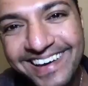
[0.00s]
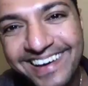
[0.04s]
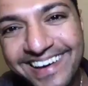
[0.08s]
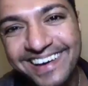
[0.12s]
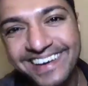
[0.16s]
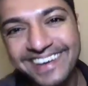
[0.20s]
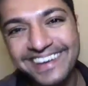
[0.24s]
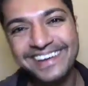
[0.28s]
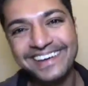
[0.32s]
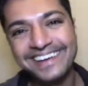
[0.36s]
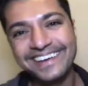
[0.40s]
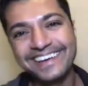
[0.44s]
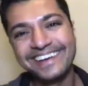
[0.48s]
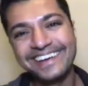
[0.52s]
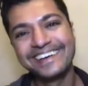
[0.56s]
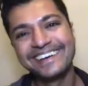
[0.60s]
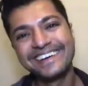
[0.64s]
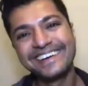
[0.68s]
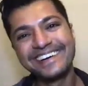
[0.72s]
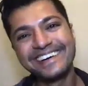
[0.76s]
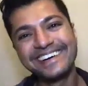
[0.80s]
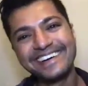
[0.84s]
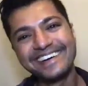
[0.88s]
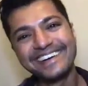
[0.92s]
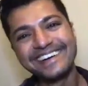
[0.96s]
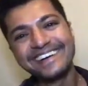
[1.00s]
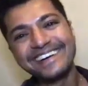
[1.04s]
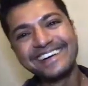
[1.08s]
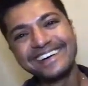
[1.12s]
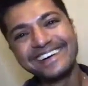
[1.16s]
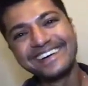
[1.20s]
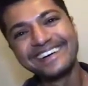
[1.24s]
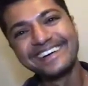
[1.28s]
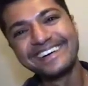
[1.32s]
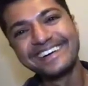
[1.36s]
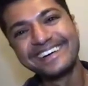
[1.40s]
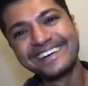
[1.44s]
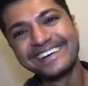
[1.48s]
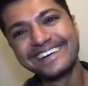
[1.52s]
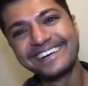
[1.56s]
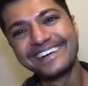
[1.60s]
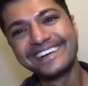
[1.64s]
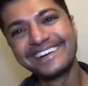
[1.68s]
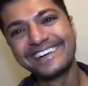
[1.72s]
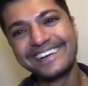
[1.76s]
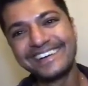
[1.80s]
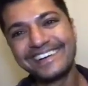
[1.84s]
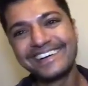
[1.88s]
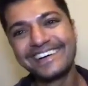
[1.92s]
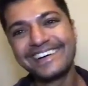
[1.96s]
I don't need
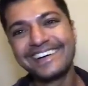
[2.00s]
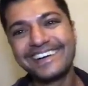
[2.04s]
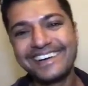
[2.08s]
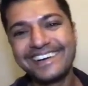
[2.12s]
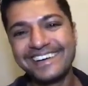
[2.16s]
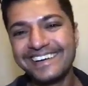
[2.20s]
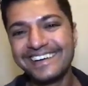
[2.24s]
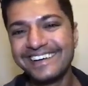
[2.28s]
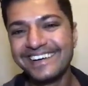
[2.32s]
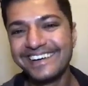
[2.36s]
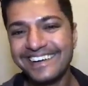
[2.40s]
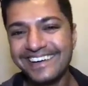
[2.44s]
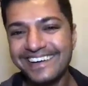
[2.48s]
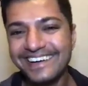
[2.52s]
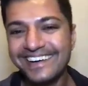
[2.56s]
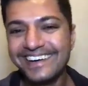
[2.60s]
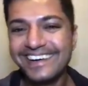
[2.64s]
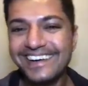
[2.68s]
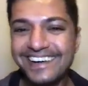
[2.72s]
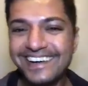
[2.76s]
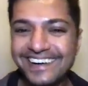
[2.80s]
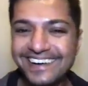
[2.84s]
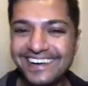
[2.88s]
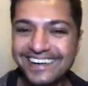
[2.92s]
that. I want